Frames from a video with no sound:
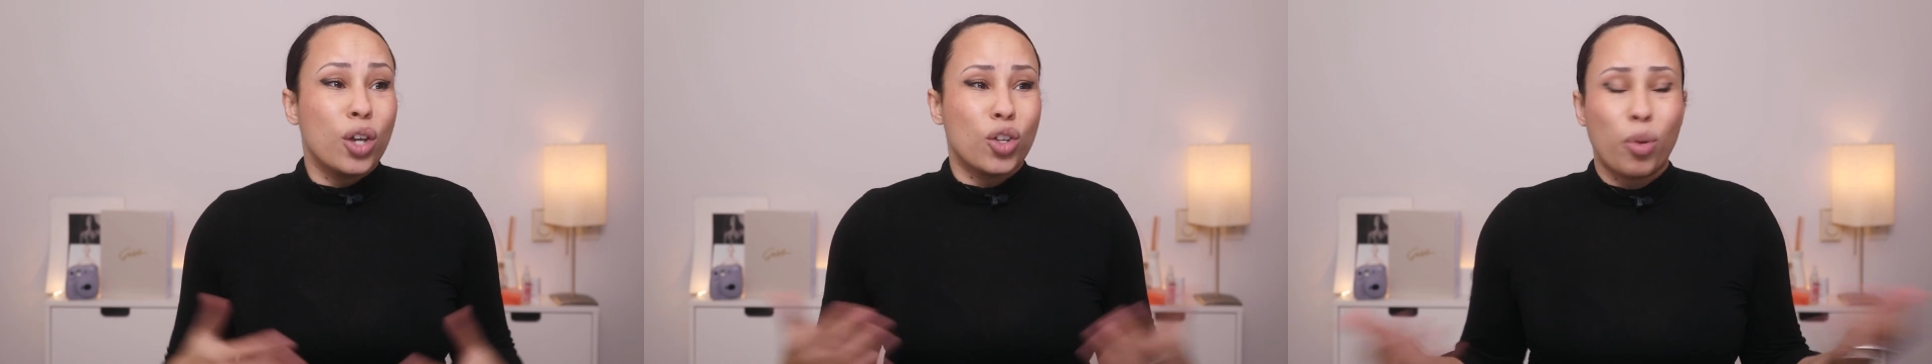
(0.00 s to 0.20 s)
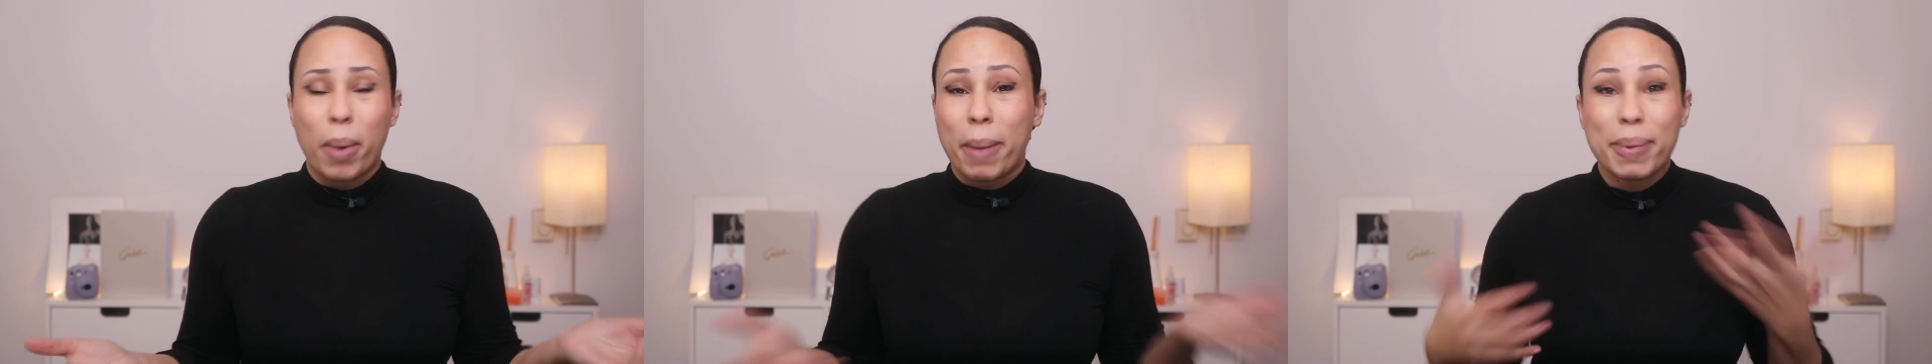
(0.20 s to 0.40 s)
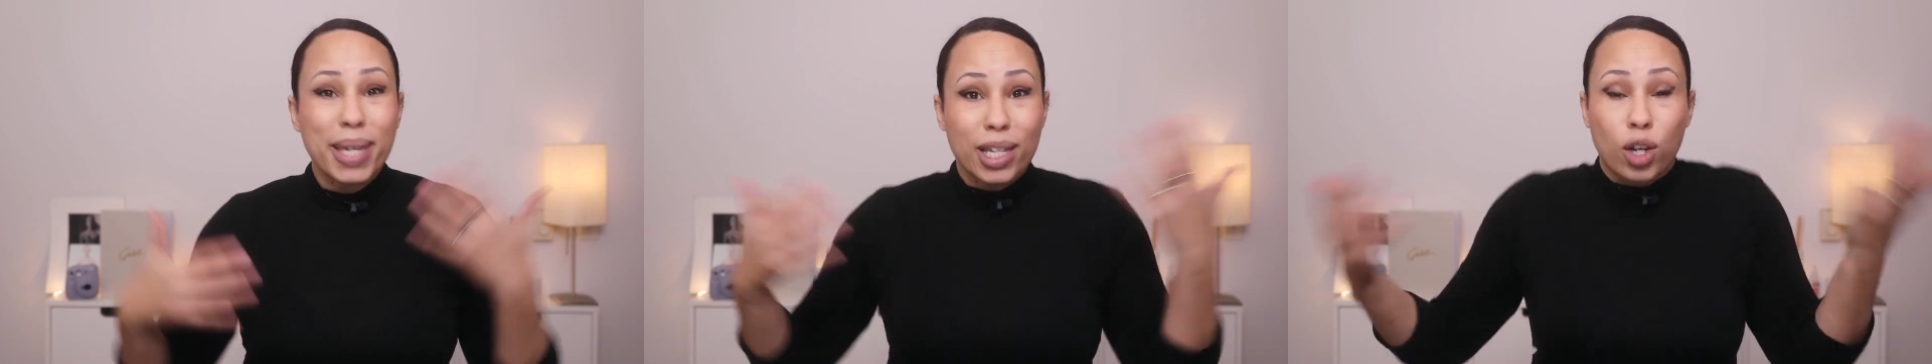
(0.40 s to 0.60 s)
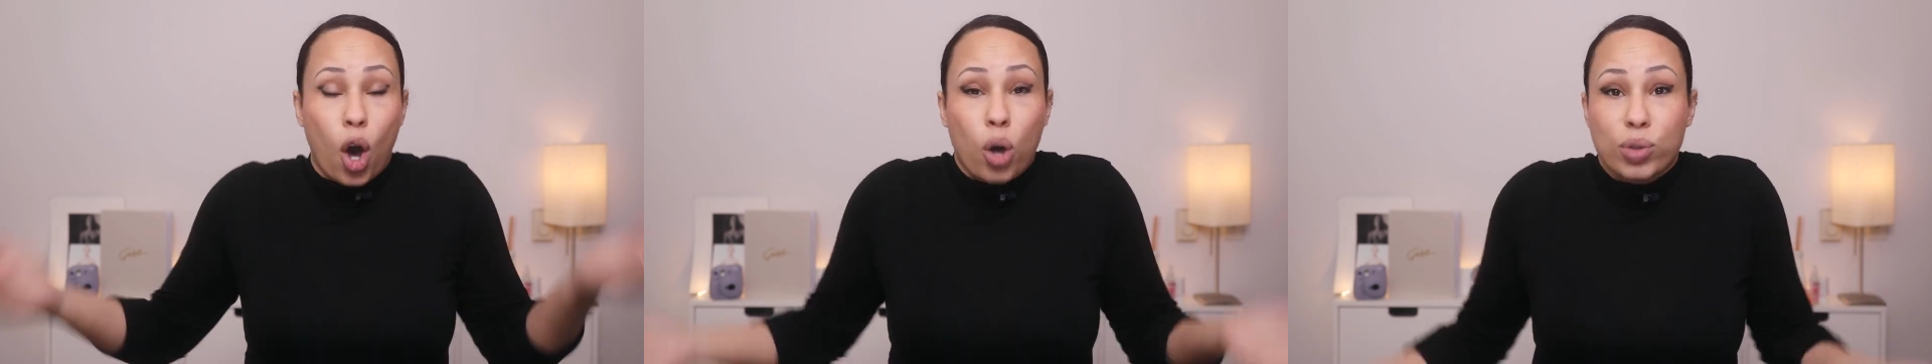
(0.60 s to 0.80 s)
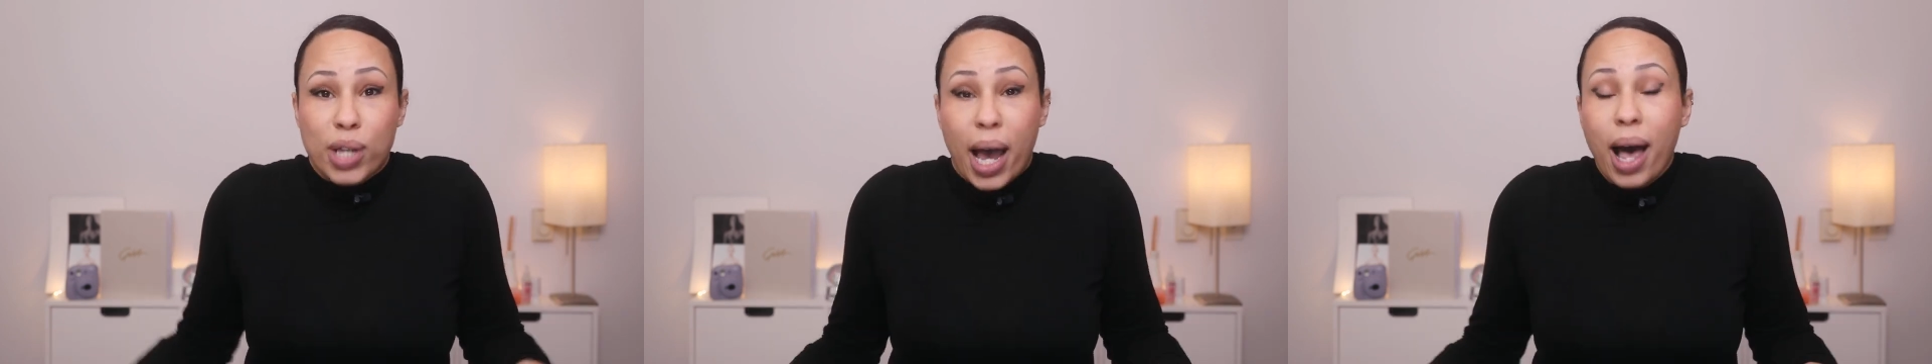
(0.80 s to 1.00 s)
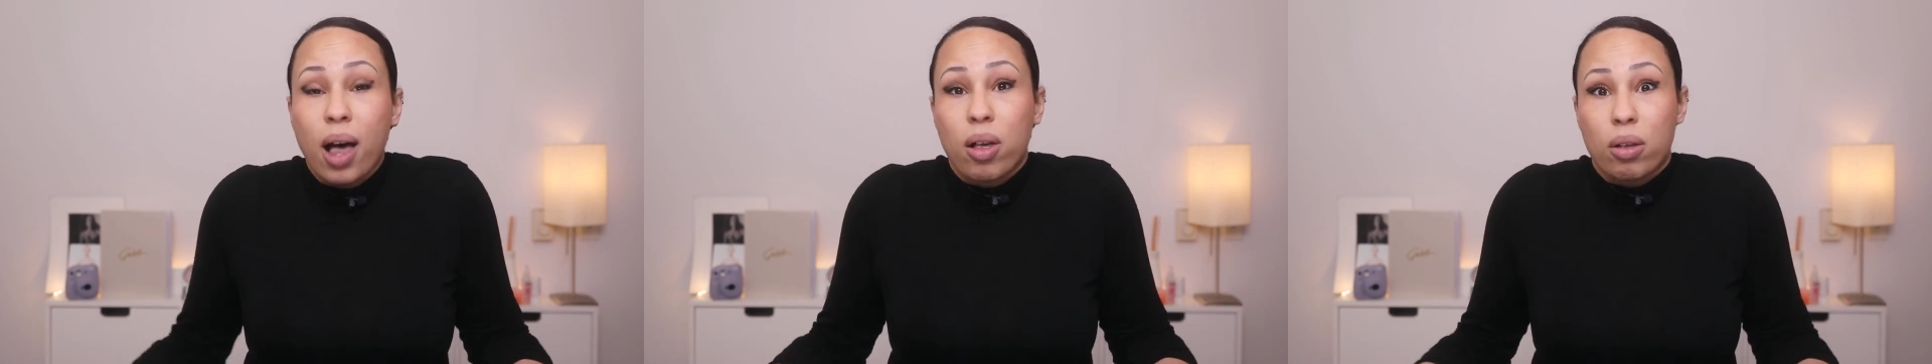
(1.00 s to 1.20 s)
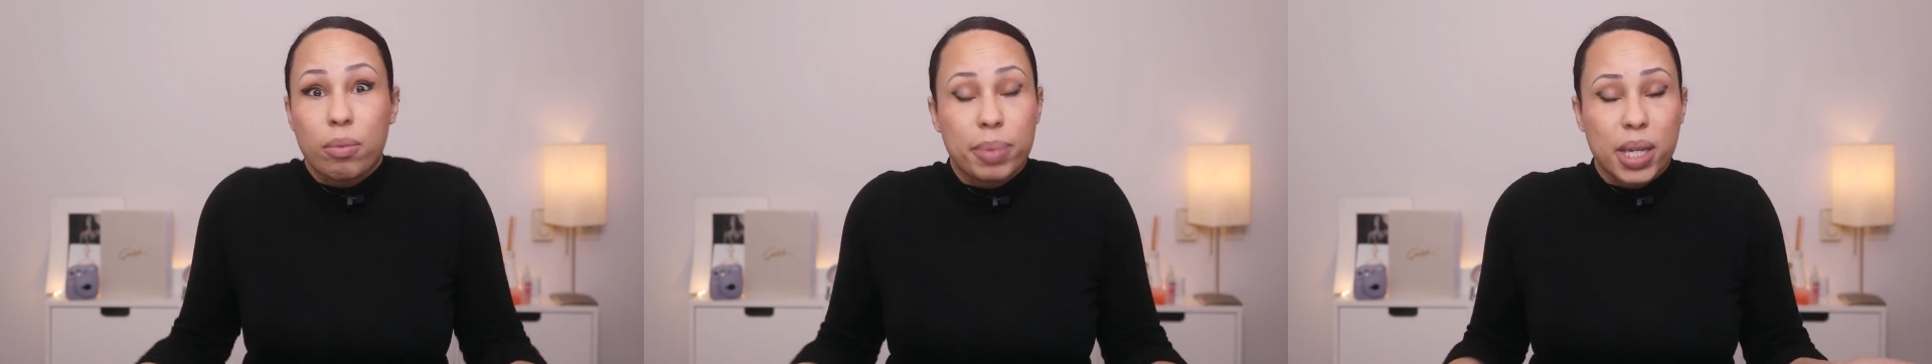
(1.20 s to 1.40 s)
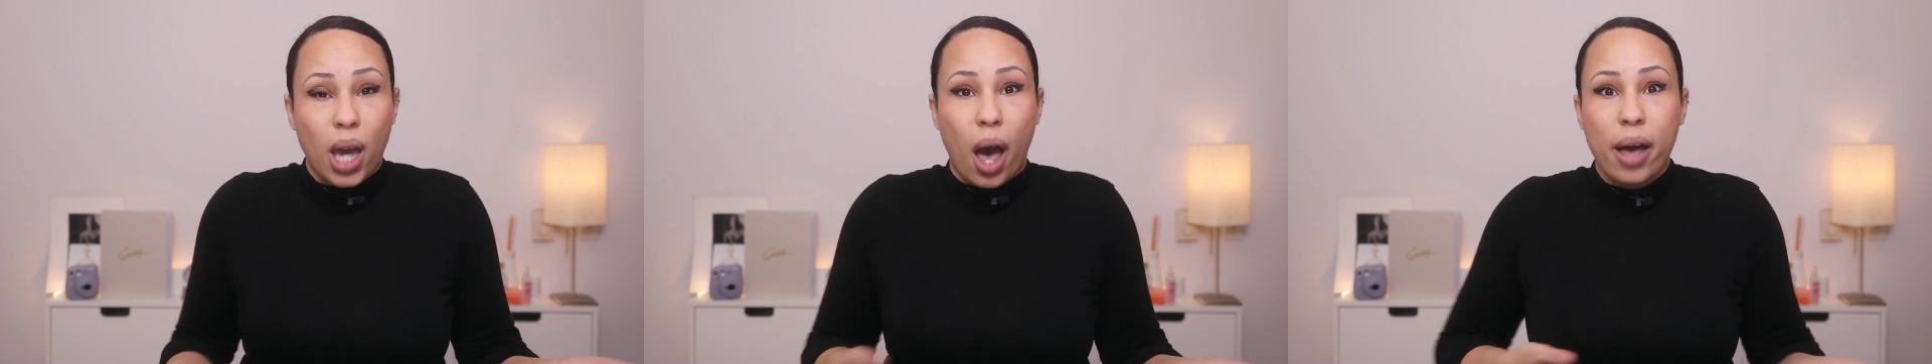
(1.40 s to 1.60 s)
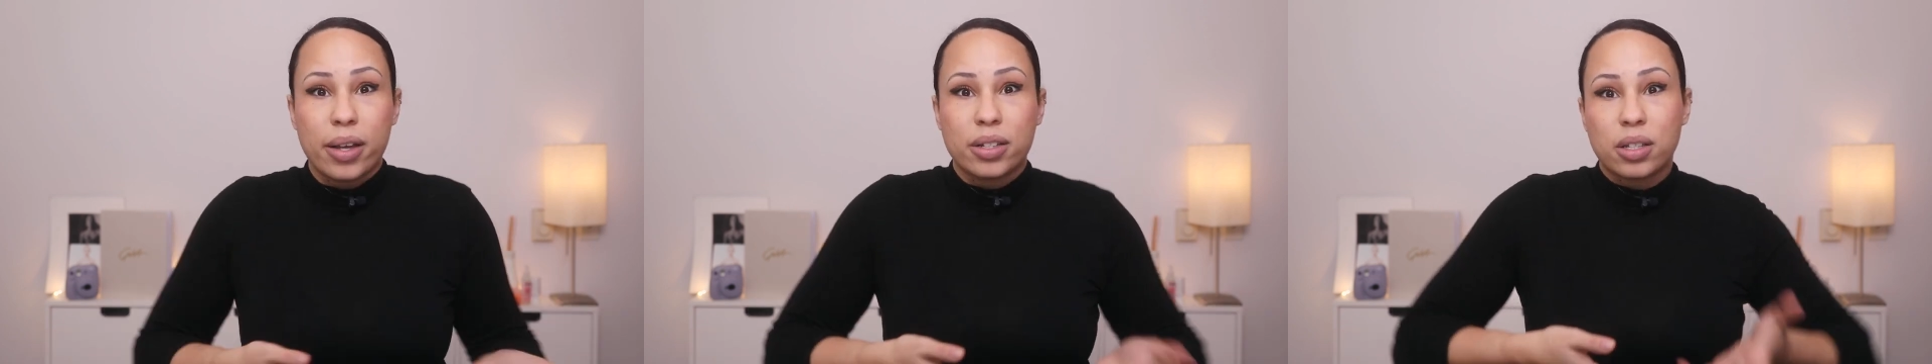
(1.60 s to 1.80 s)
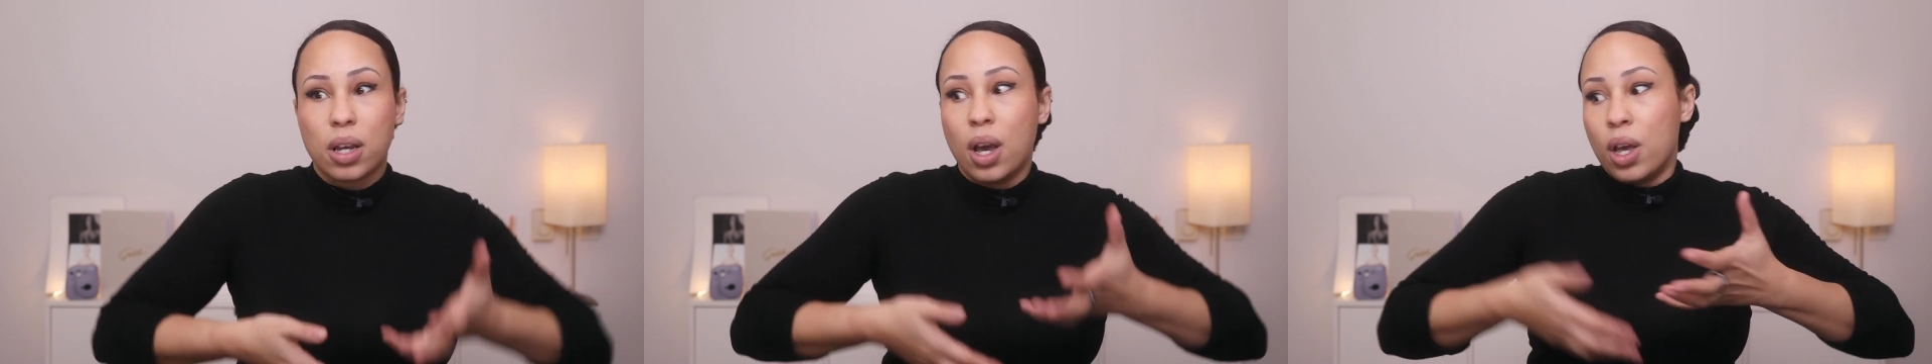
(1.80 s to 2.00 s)
you're maybe in a hotel
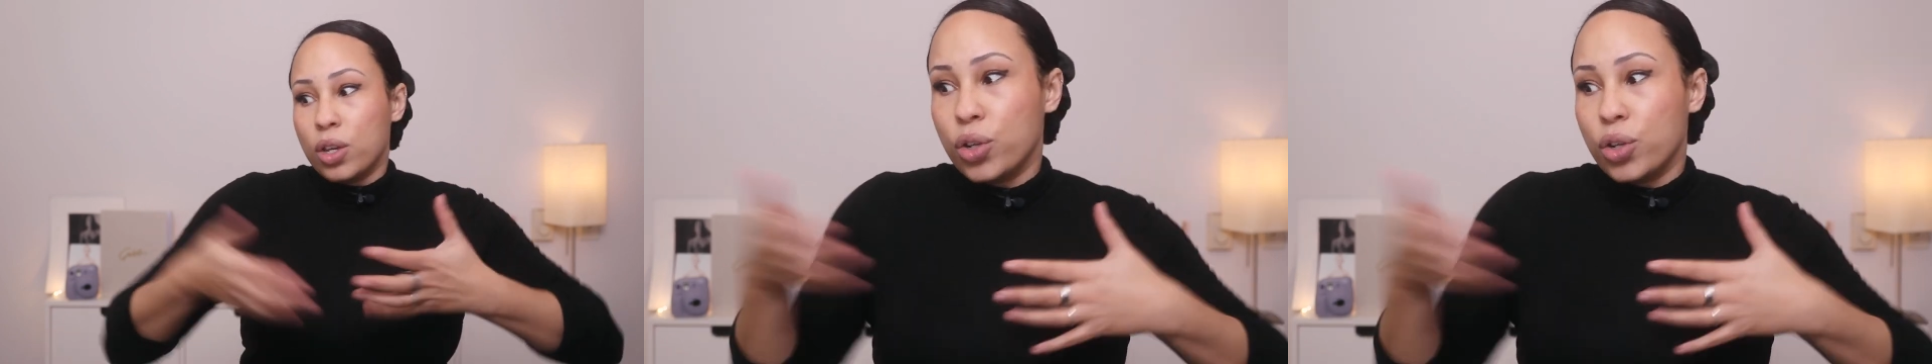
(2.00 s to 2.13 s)
because